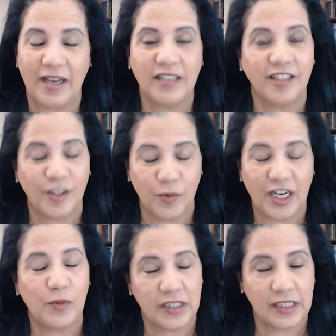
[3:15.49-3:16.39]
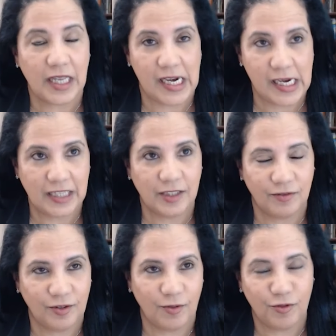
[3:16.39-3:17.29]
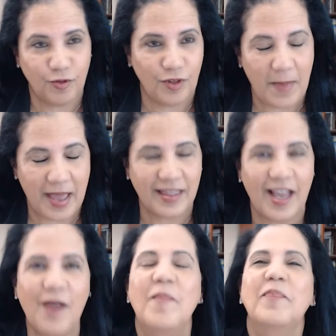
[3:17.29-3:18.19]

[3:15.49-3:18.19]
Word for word: I started when I was 10, so don't do the math now